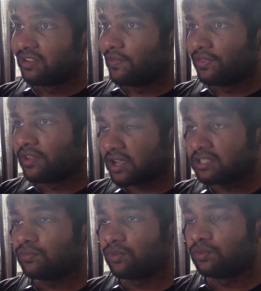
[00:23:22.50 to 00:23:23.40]
the
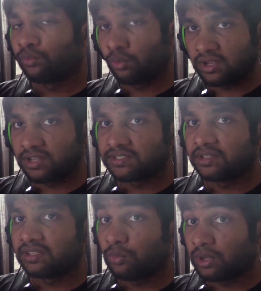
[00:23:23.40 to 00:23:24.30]
1954
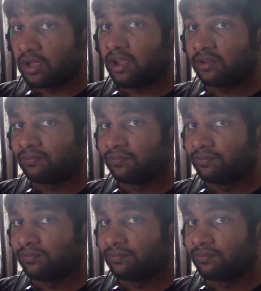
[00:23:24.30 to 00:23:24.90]
Godzilla that we got